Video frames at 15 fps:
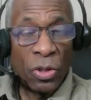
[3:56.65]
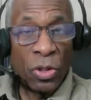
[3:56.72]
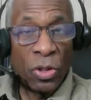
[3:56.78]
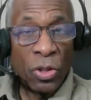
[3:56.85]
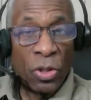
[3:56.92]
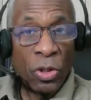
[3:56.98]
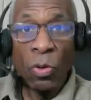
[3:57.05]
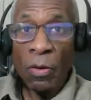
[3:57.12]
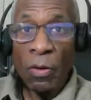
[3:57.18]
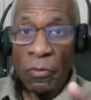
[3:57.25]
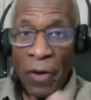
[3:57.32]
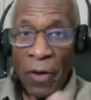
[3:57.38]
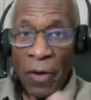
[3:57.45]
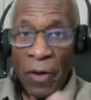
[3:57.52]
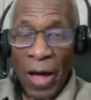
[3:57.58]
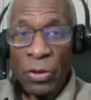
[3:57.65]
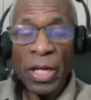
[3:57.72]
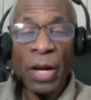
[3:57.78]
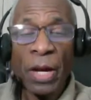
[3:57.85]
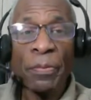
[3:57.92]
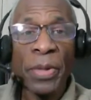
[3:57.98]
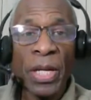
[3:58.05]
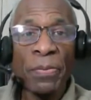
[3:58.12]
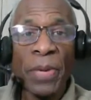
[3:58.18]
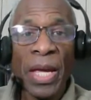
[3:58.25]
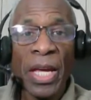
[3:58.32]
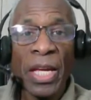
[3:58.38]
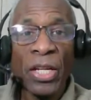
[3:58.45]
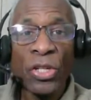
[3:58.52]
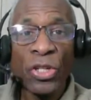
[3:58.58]
to follow the company
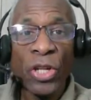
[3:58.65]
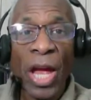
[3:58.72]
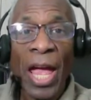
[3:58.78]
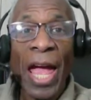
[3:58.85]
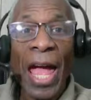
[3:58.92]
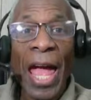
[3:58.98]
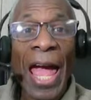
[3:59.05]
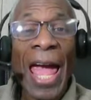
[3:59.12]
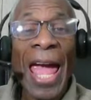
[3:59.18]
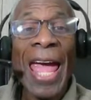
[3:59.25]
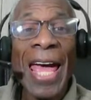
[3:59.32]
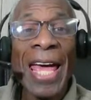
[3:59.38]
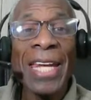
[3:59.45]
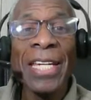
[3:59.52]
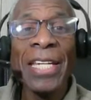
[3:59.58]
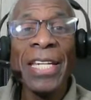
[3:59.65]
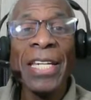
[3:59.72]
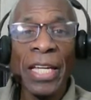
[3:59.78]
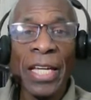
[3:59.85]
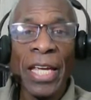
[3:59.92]
page and